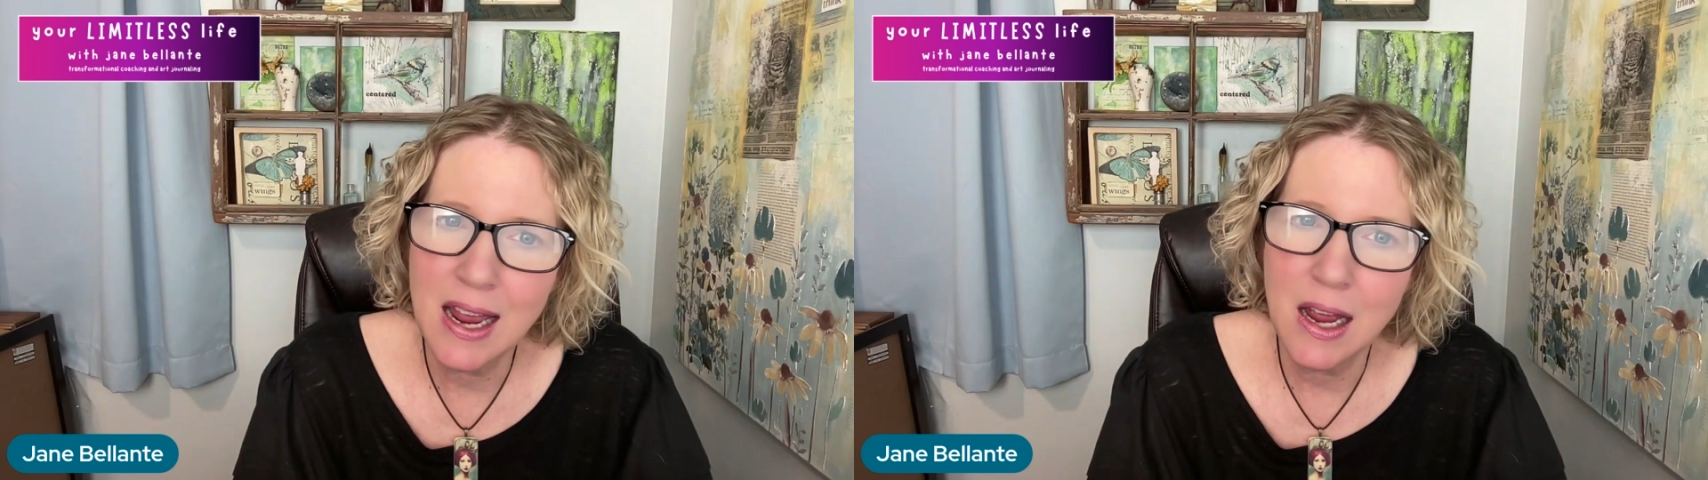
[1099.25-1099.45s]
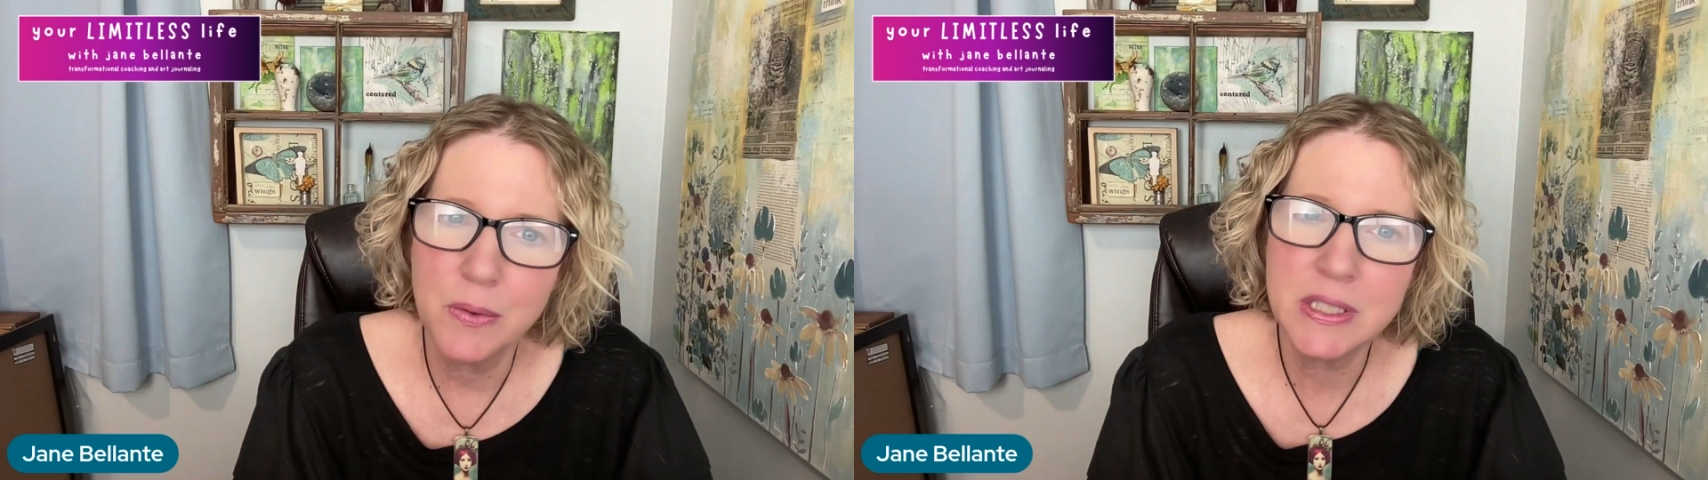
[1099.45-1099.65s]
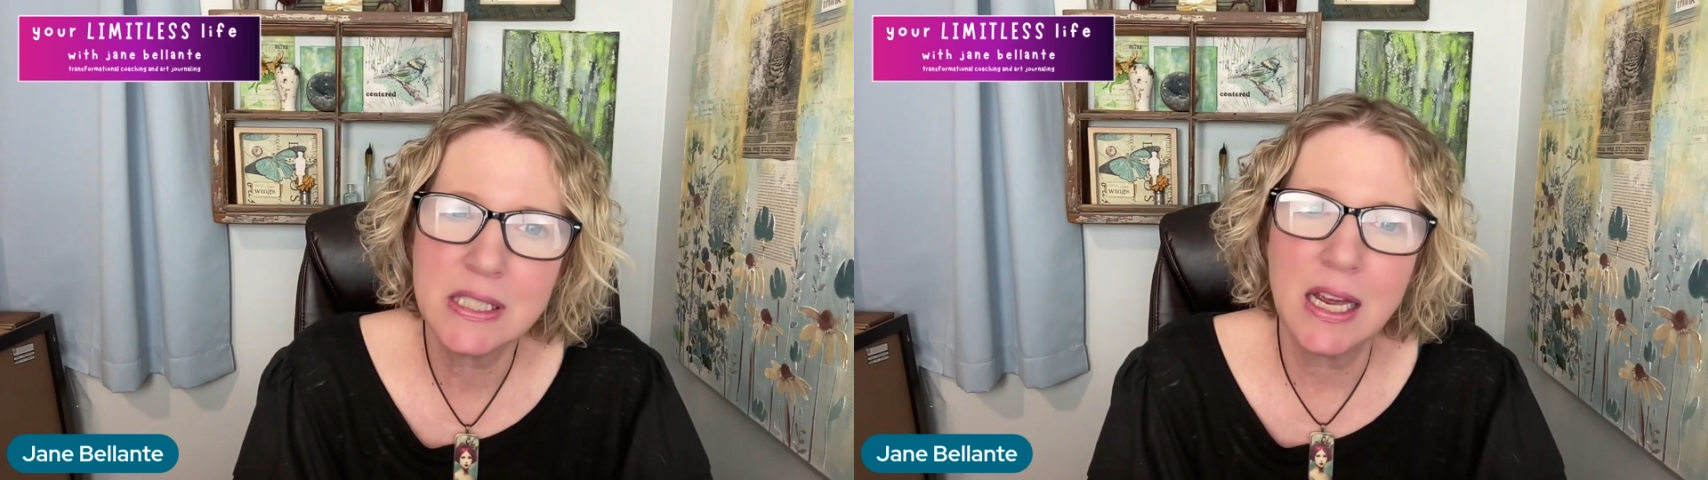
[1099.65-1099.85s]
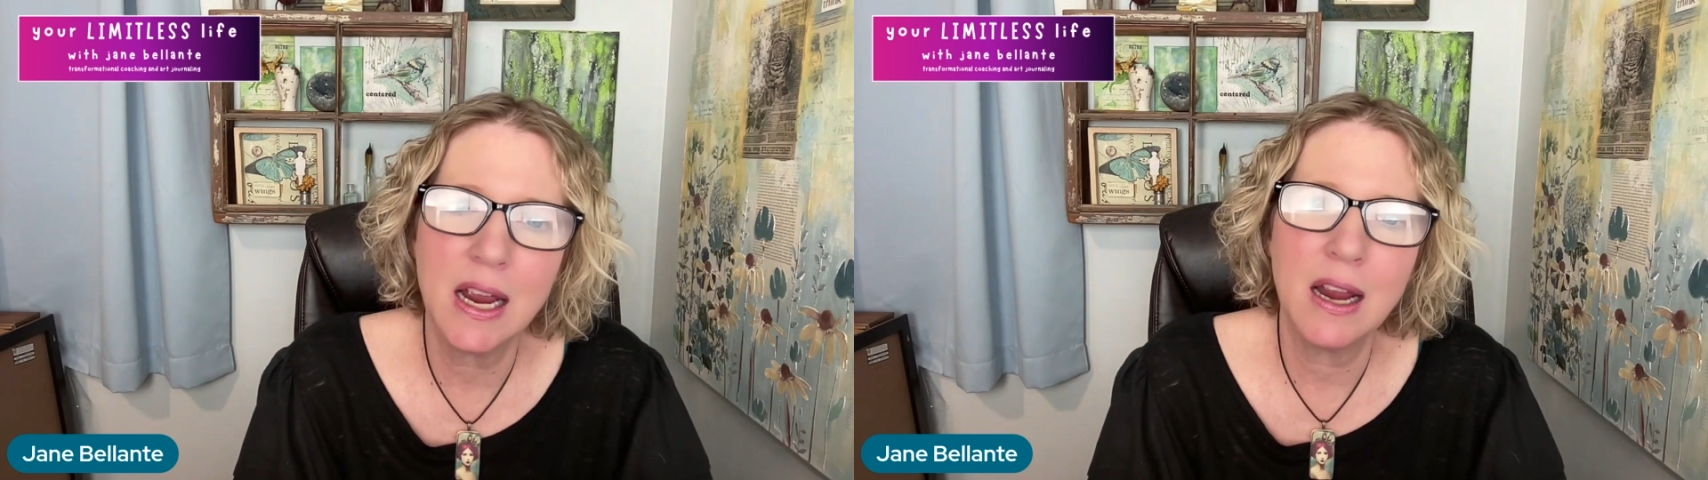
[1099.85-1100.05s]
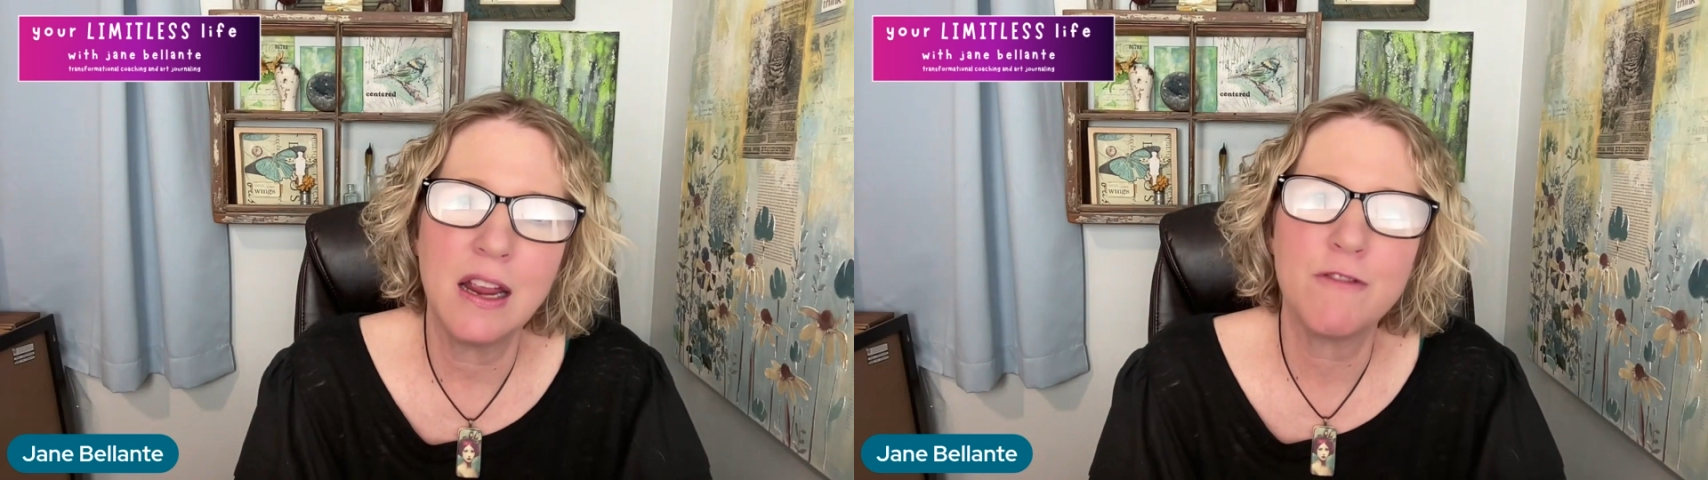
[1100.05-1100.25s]
I would
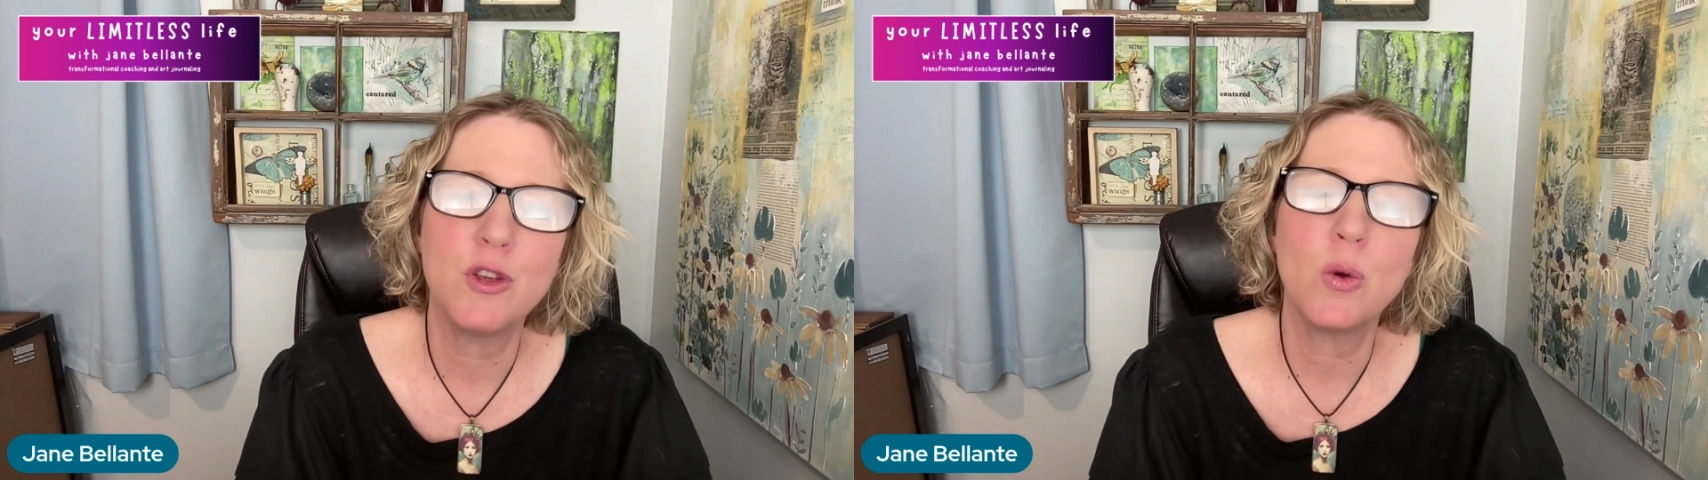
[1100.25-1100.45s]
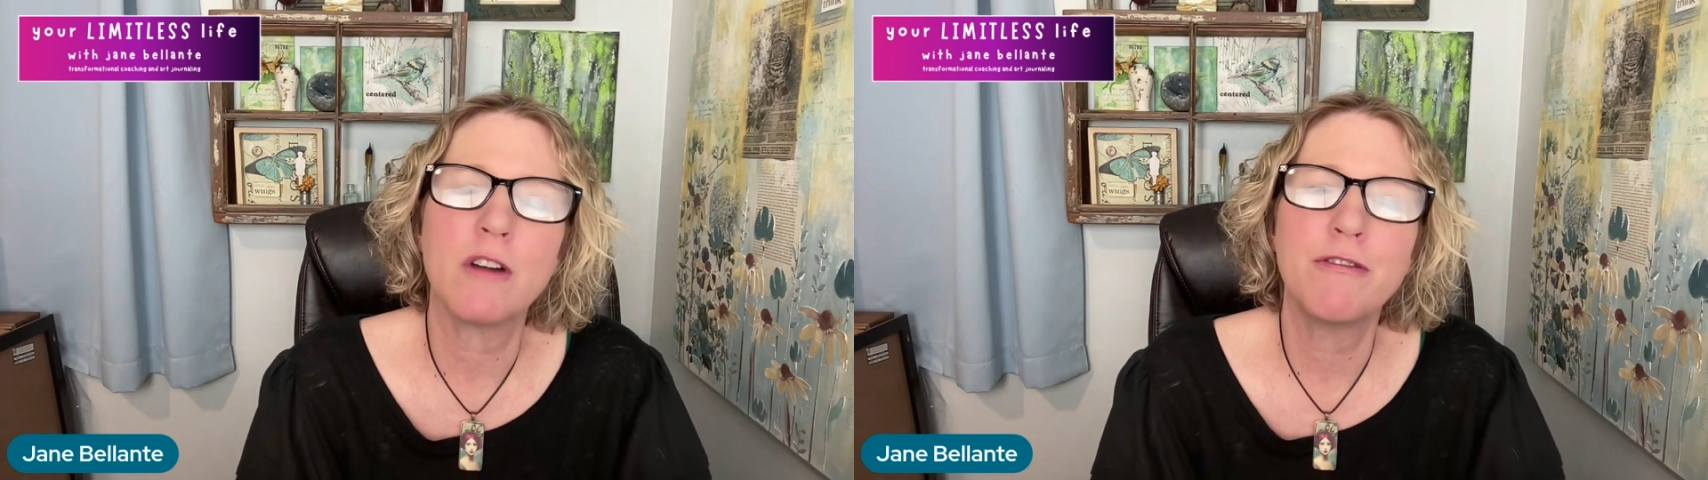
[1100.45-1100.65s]
say, if you are